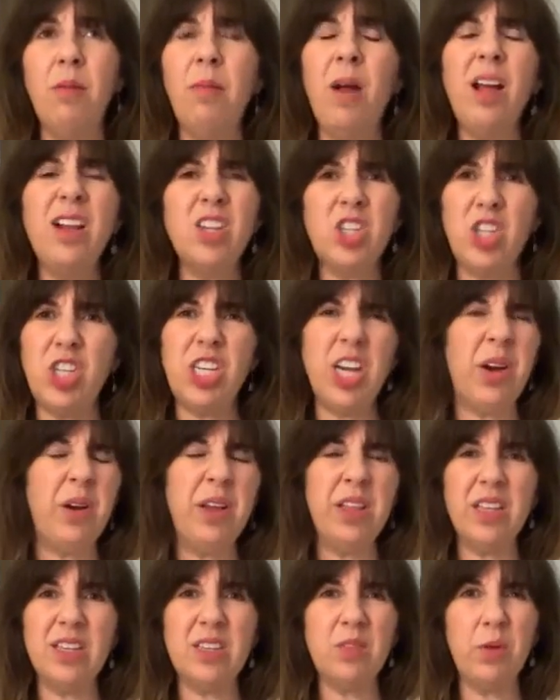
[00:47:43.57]
And I'm not
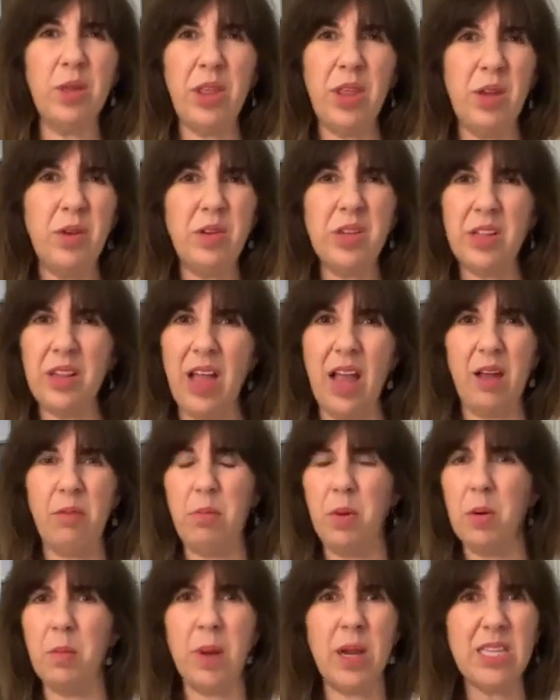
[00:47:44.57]
sharing this with you to
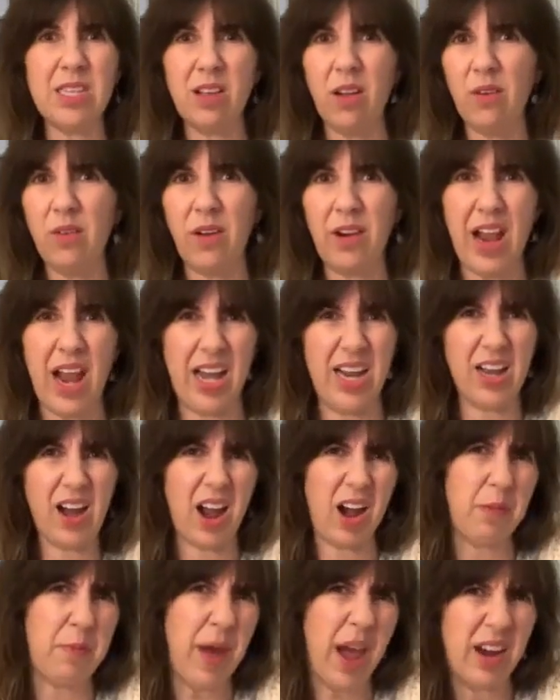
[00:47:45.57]
like put myself on any
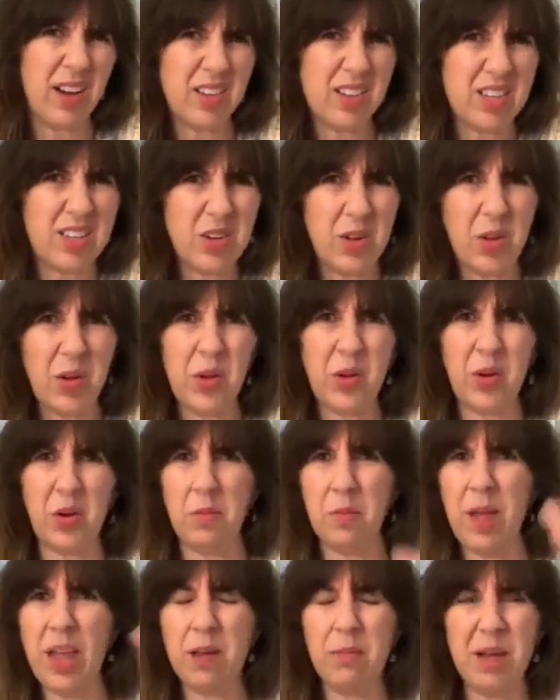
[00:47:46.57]
kind of pedestal
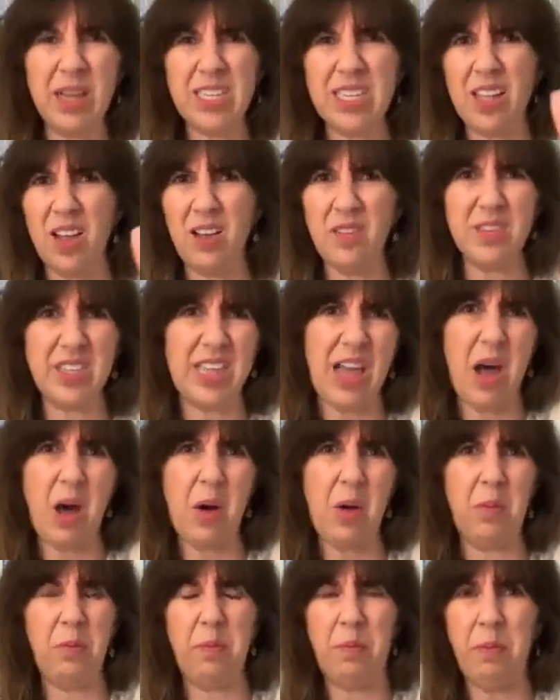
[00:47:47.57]
or make myself
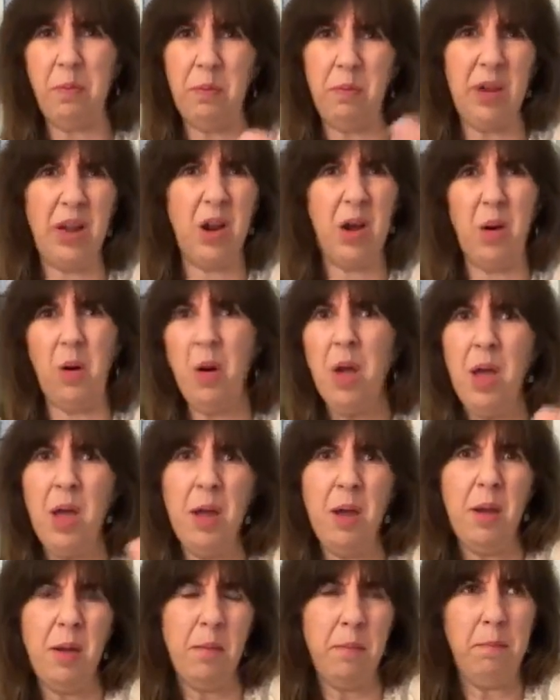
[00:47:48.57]
sound, you know,
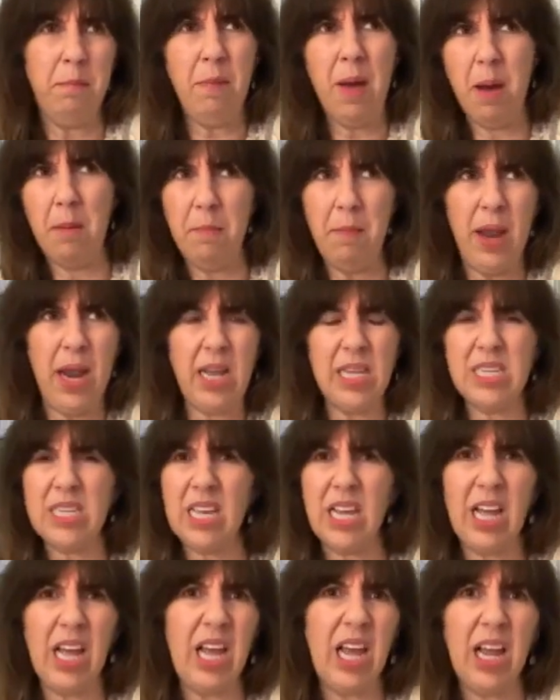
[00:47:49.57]

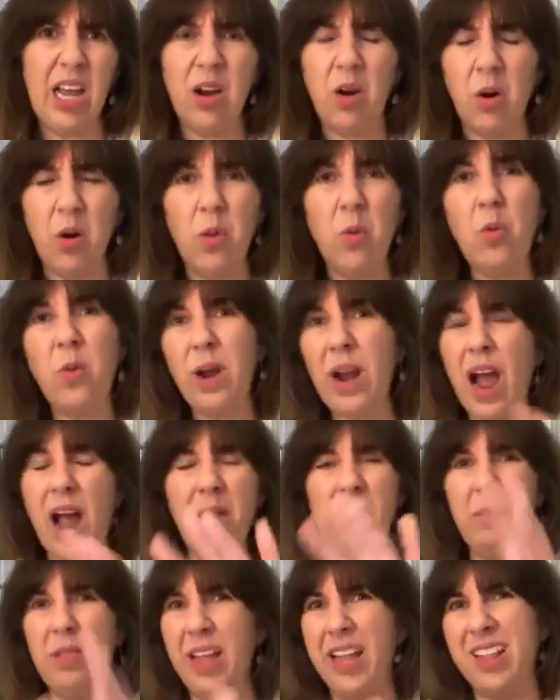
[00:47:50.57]
amazing or what
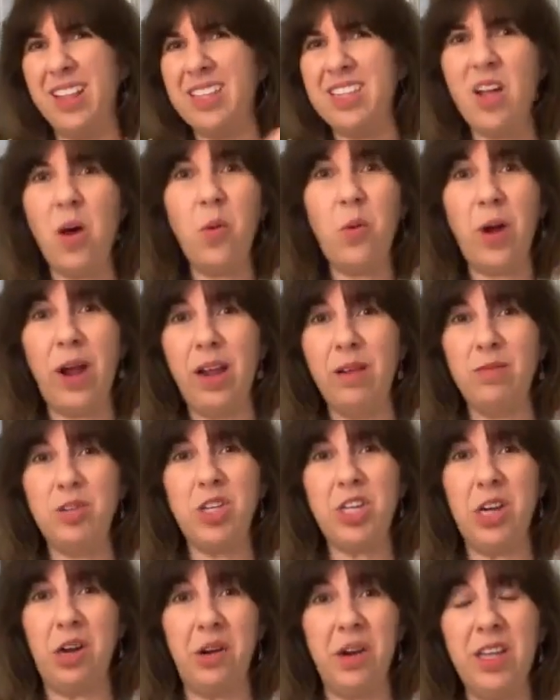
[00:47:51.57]
I'm like that's not why I'm
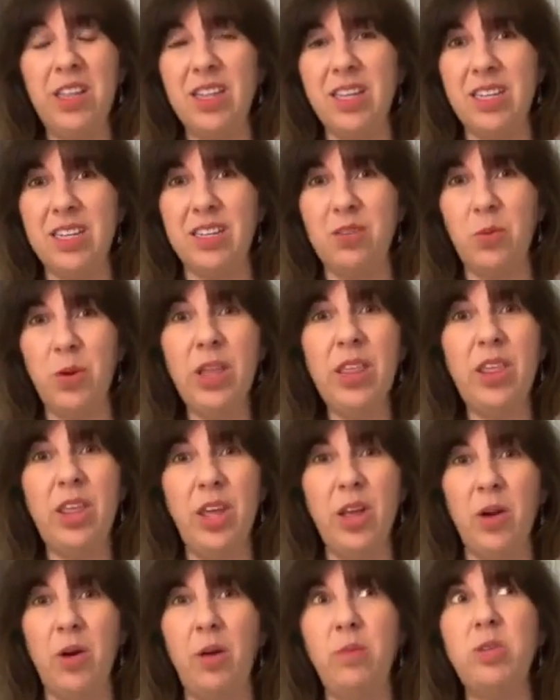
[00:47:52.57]
sharing this with
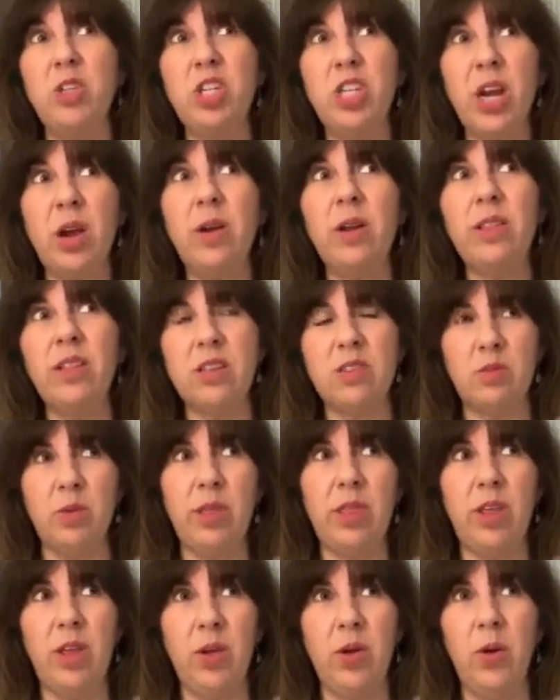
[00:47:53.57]
you. I'm sharing this
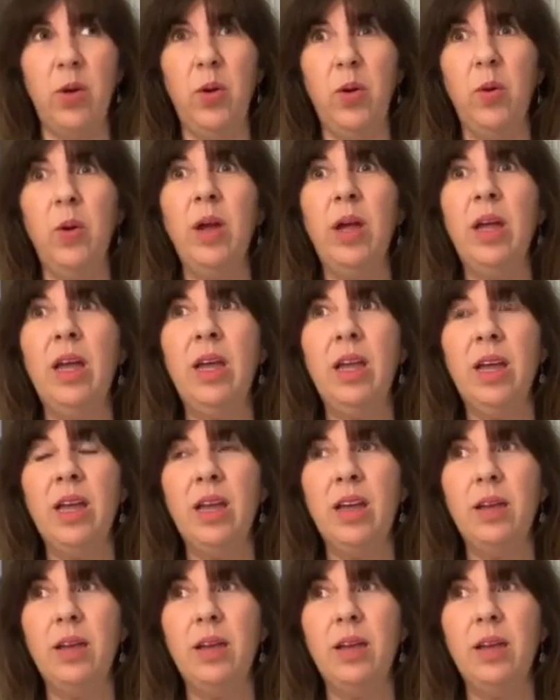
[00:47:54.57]
with you